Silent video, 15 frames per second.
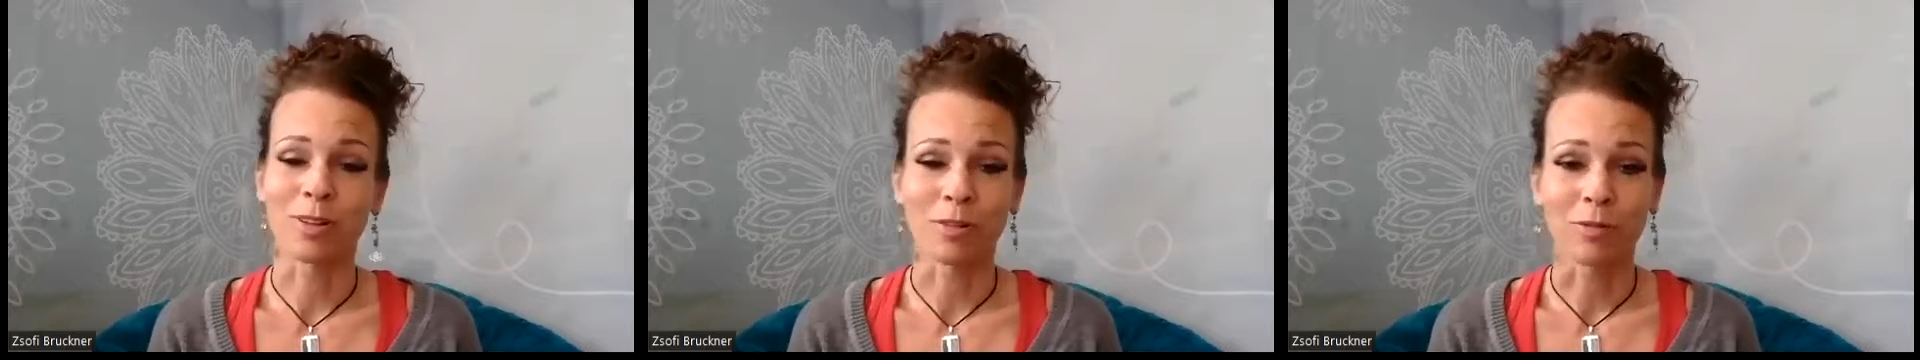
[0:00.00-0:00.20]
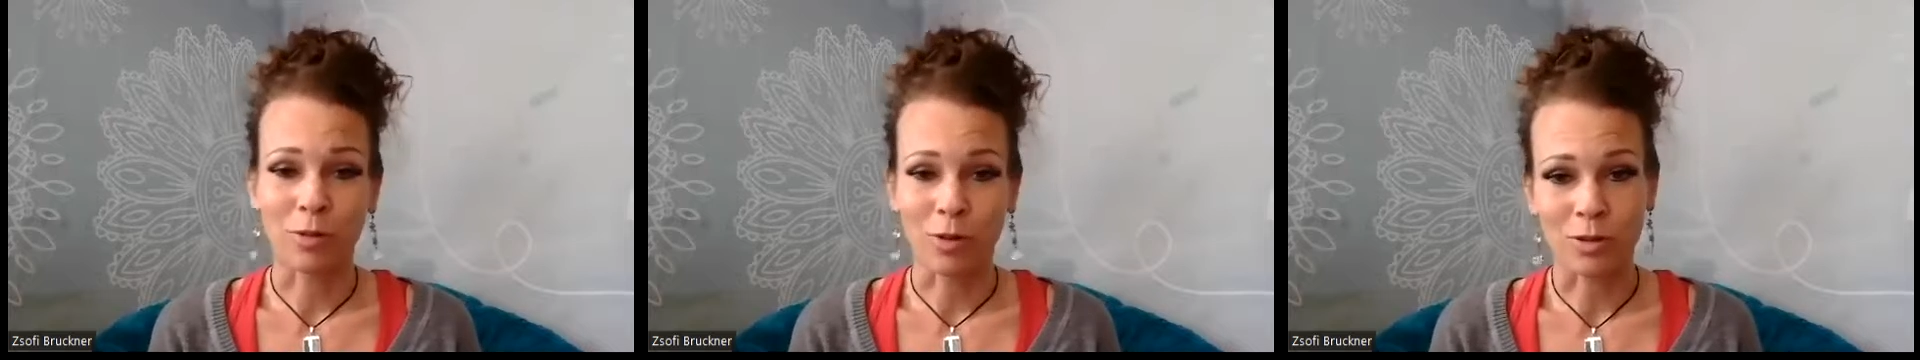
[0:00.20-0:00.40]

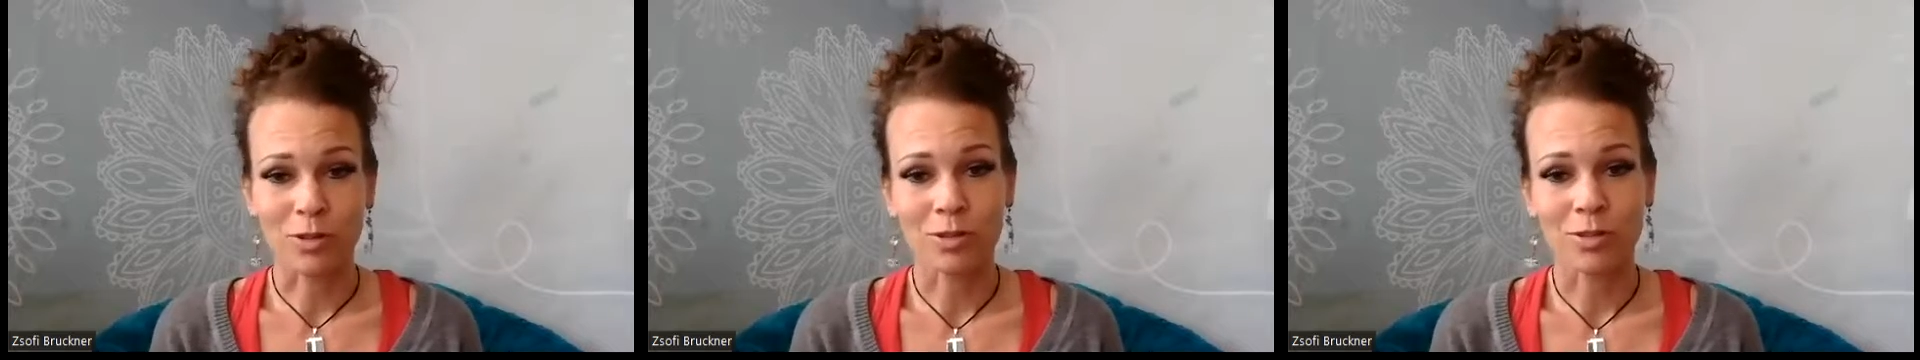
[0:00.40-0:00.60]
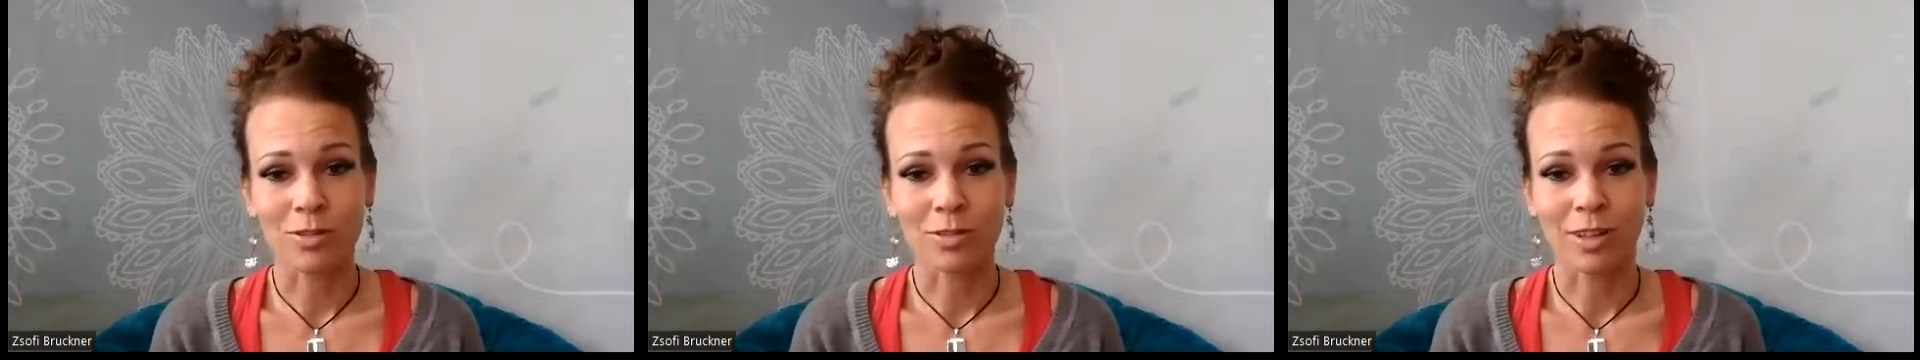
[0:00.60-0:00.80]
The
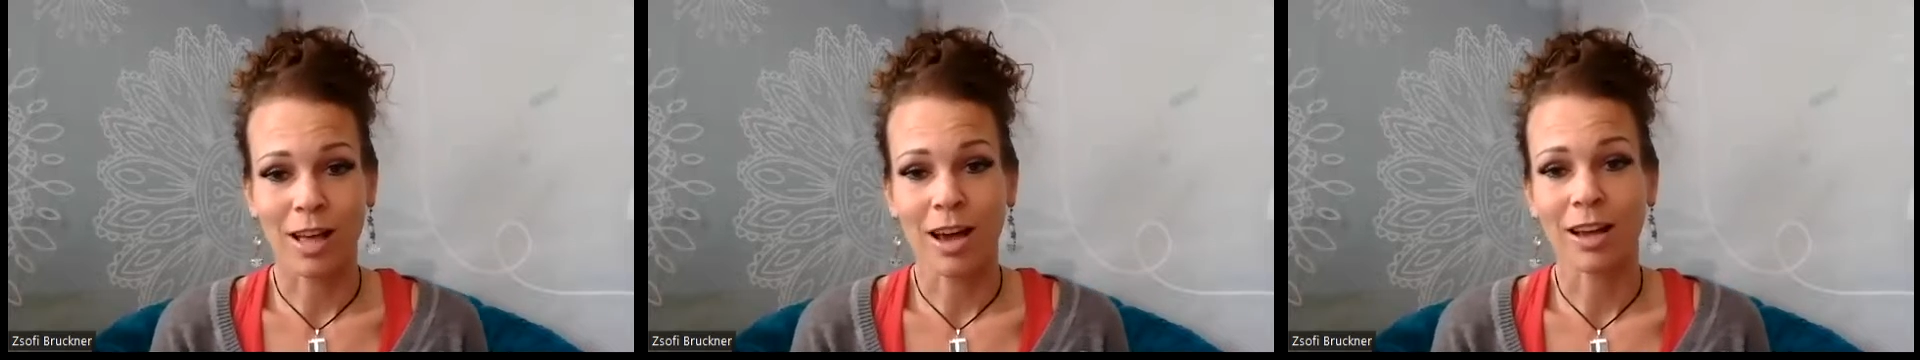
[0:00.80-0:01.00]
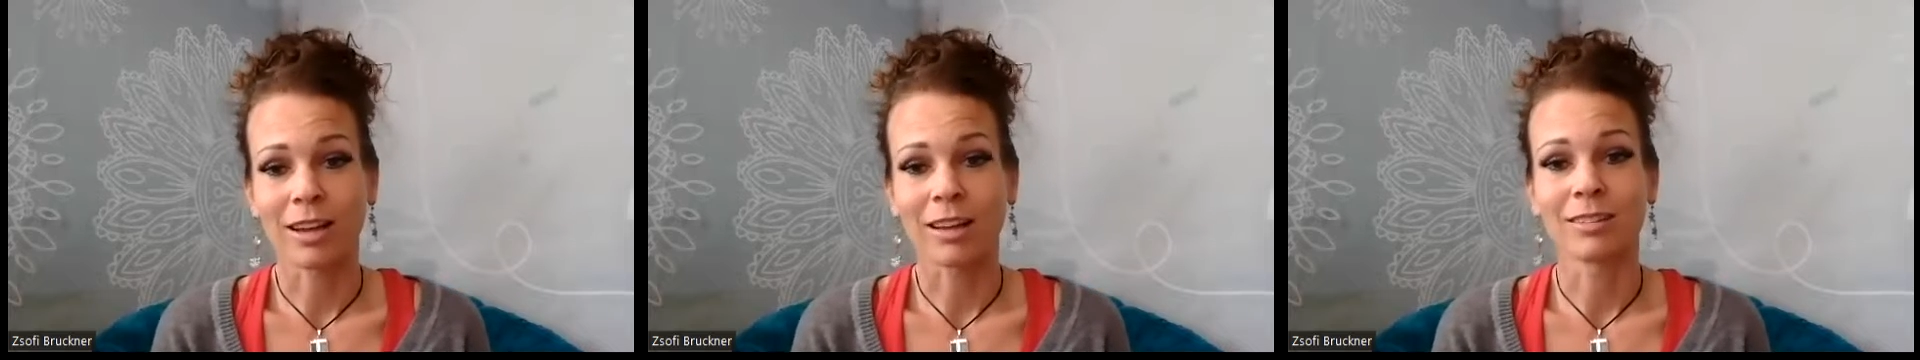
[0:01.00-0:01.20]
first
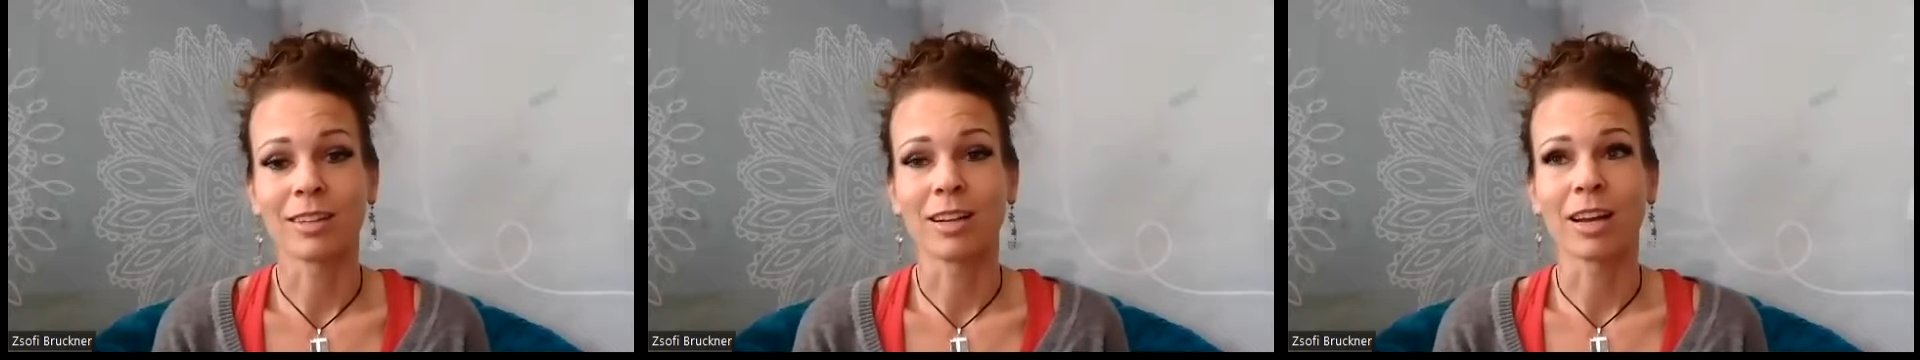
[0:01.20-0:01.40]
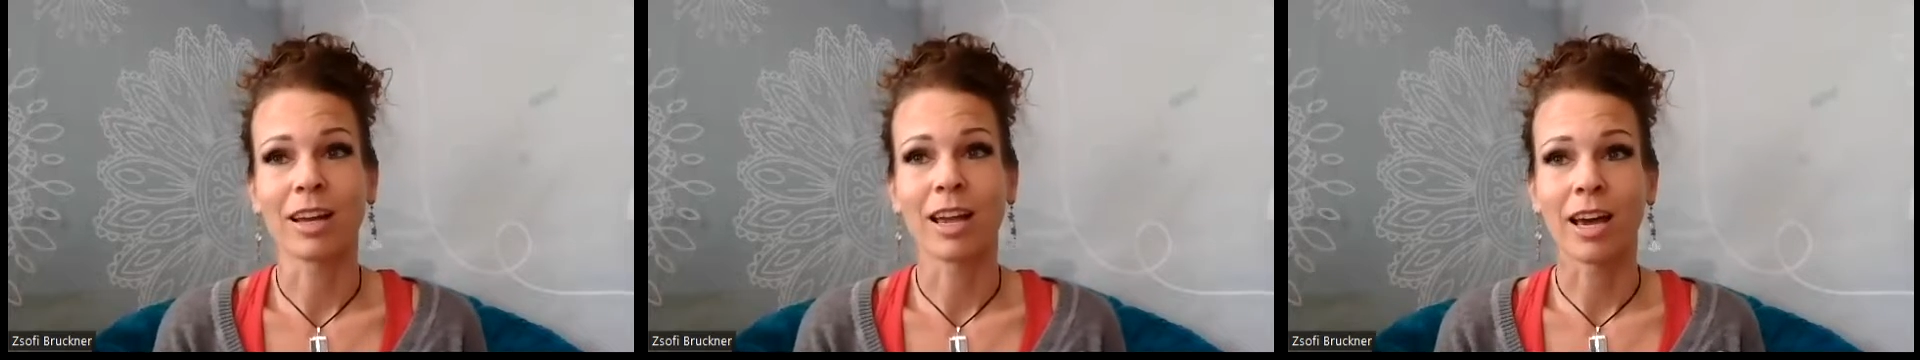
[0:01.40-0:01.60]
client
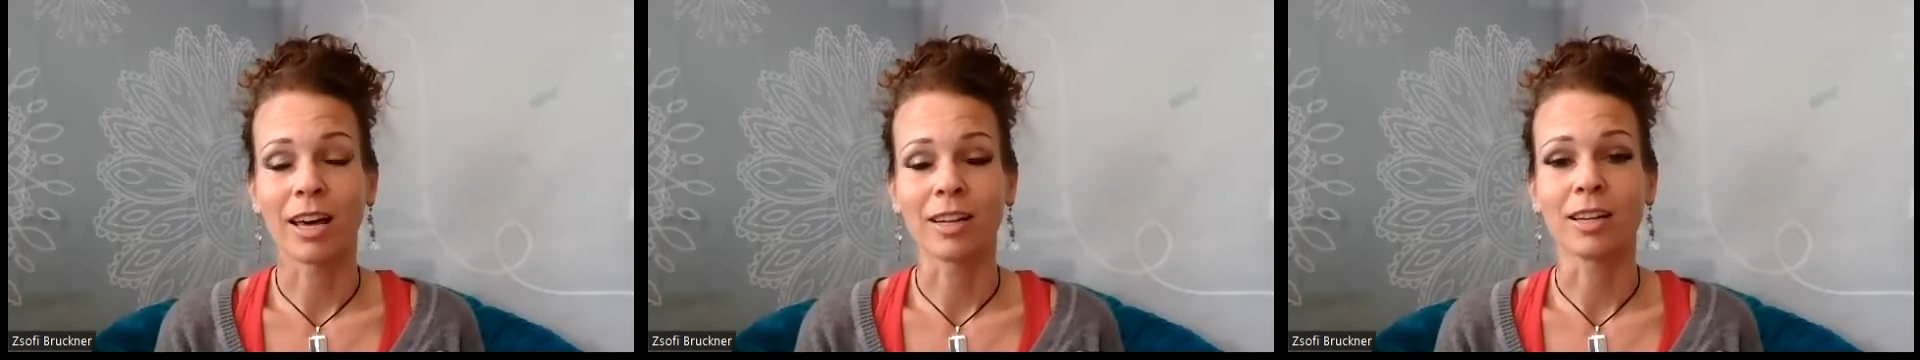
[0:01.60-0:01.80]
that I had